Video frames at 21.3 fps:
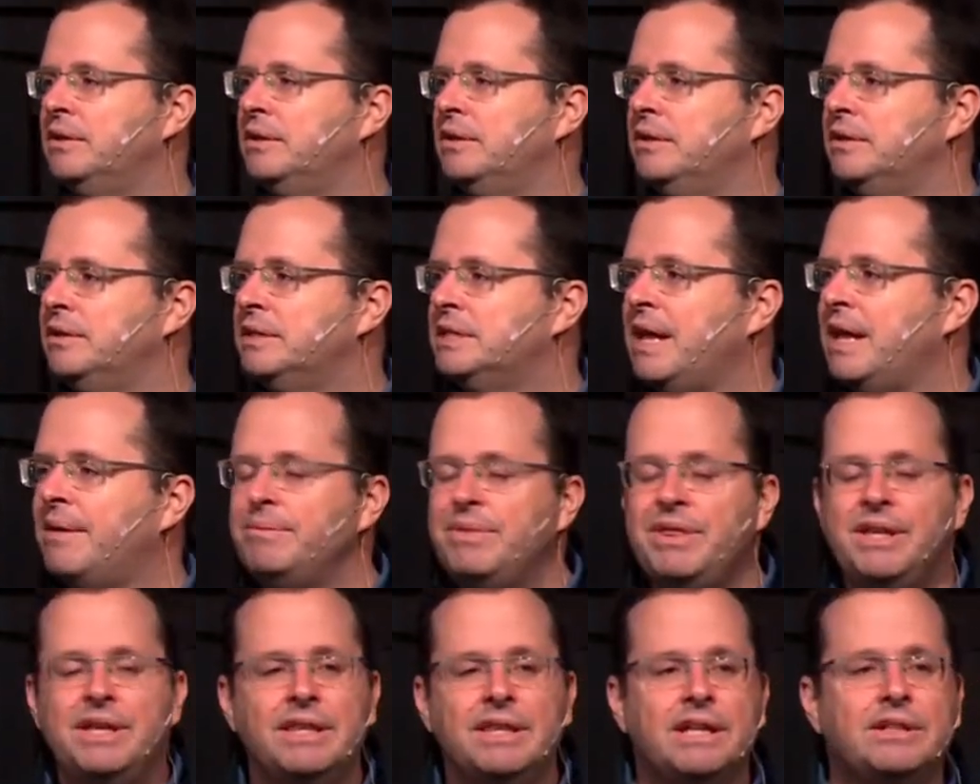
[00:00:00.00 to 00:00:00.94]

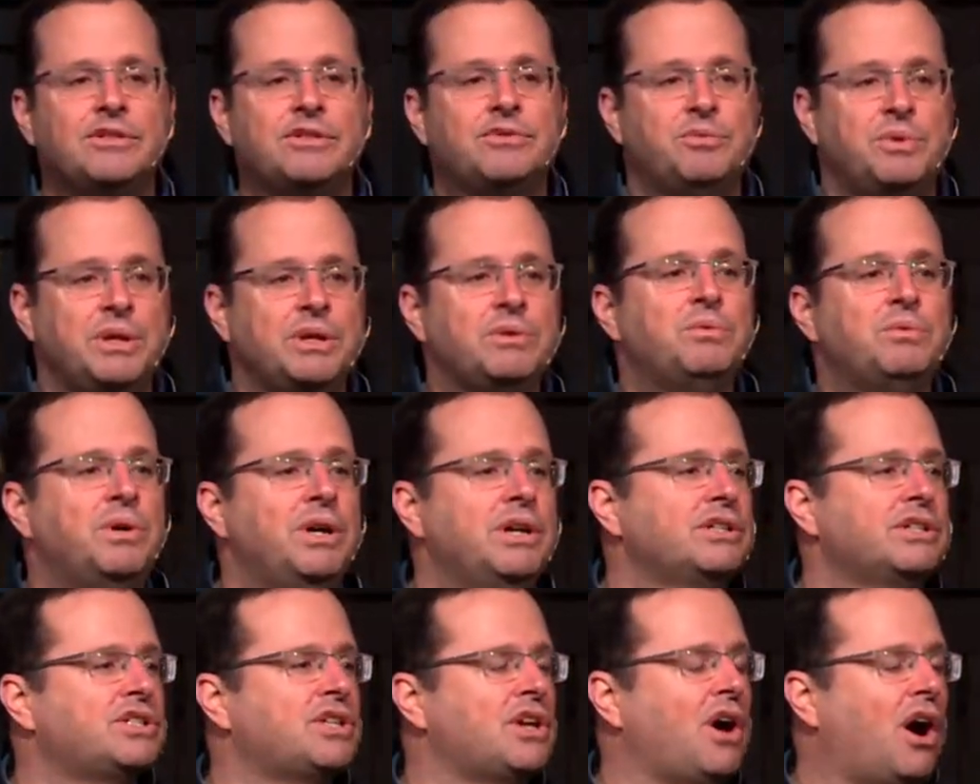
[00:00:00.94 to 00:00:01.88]
something that we had
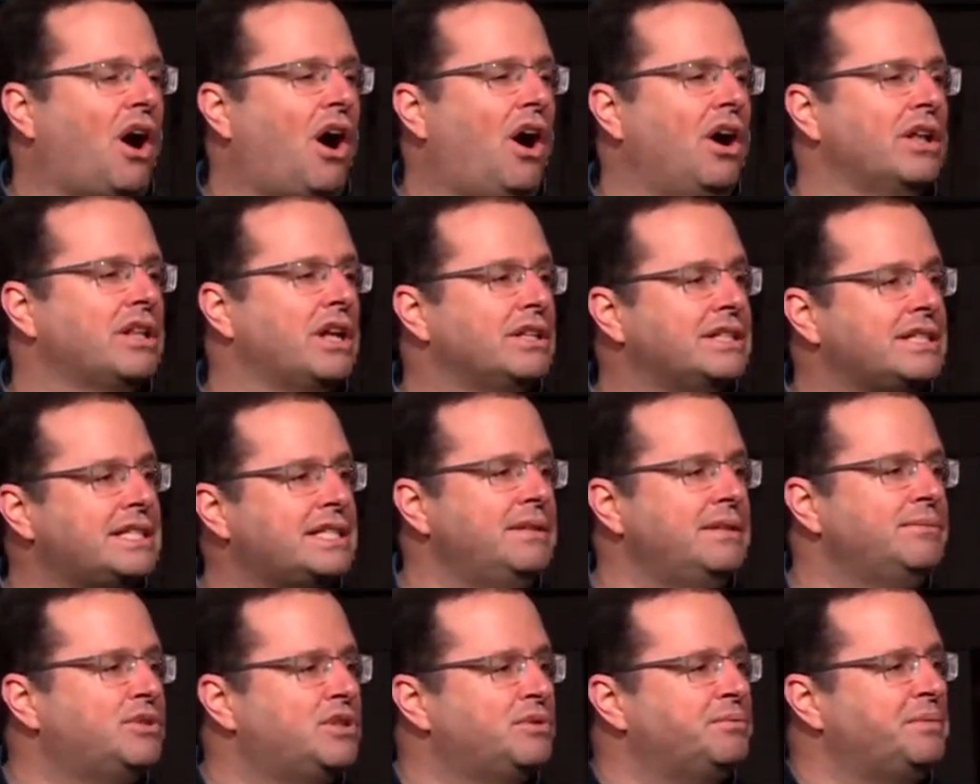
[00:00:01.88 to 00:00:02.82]
worked so hard on
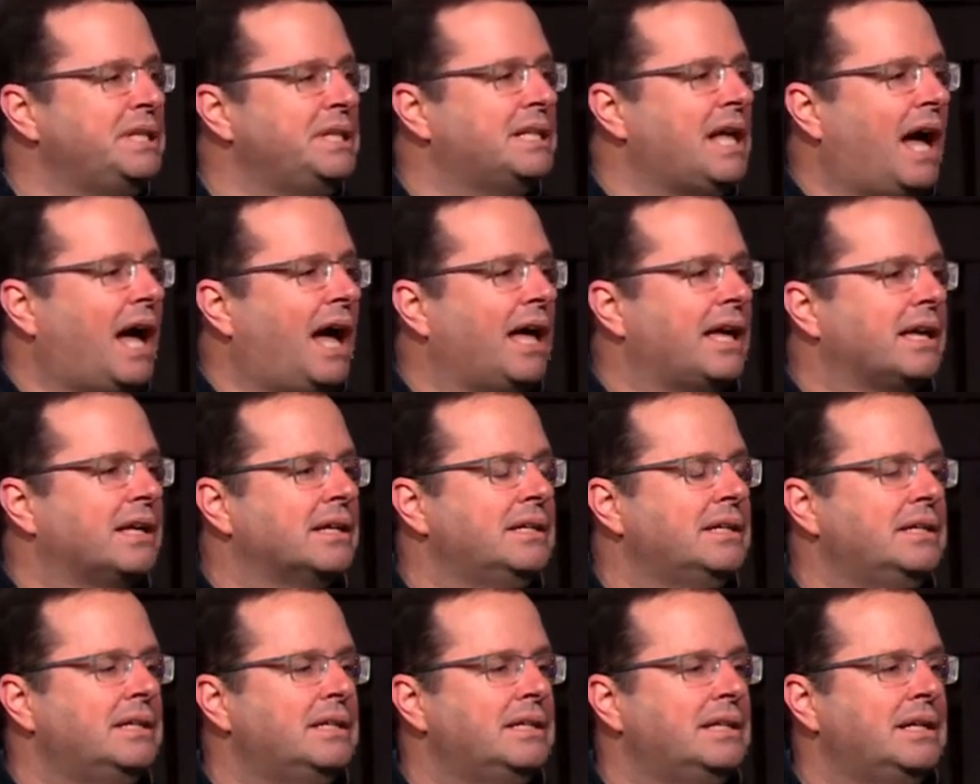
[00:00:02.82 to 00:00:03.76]
seemed to be dying.
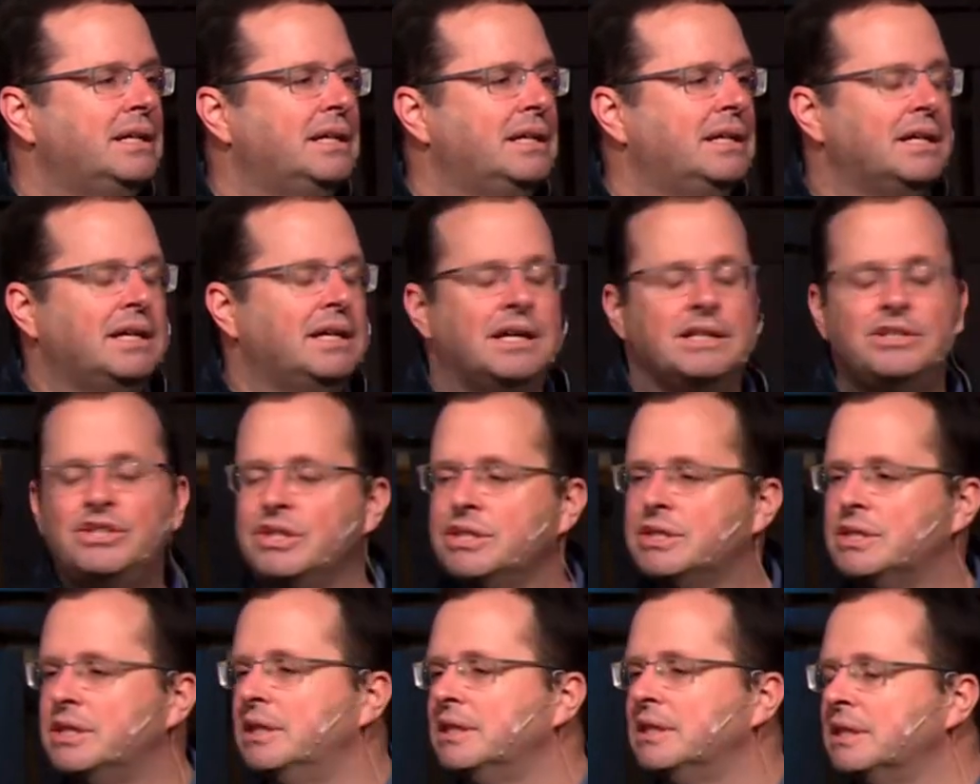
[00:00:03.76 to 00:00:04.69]
And
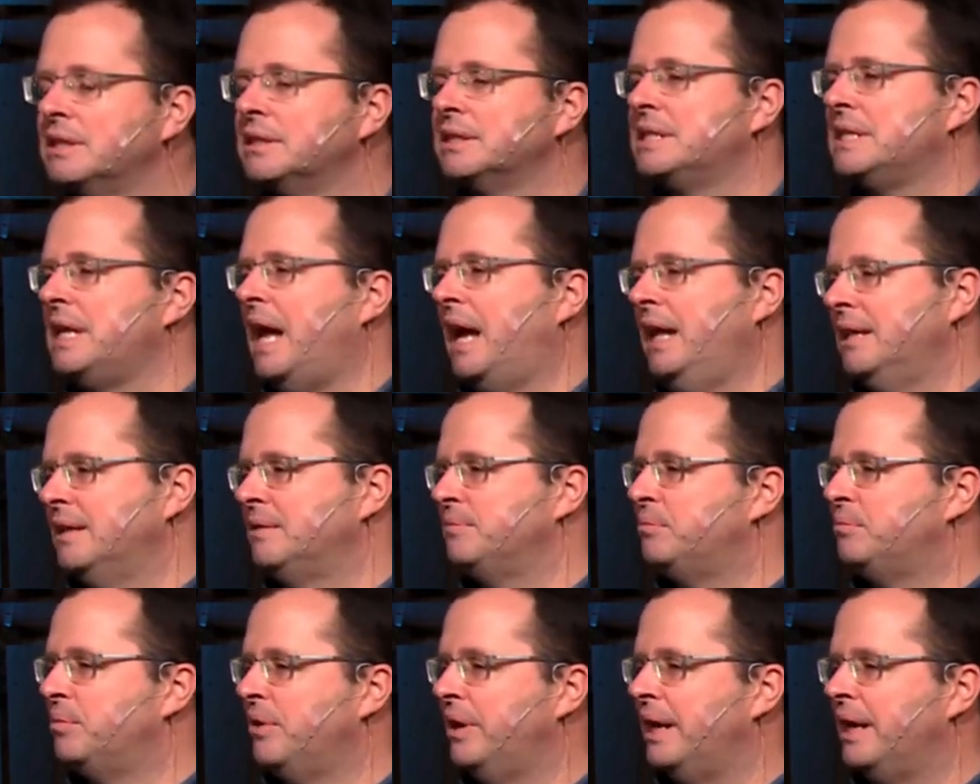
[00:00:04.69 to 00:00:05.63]
just a little silent
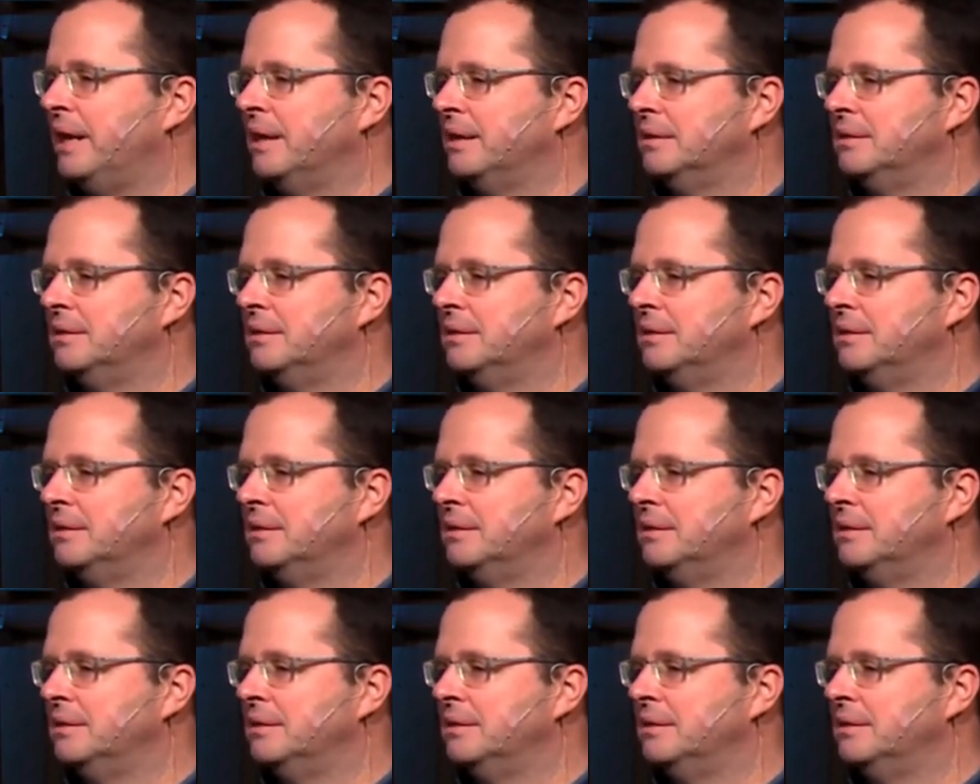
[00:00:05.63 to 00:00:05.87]
prayer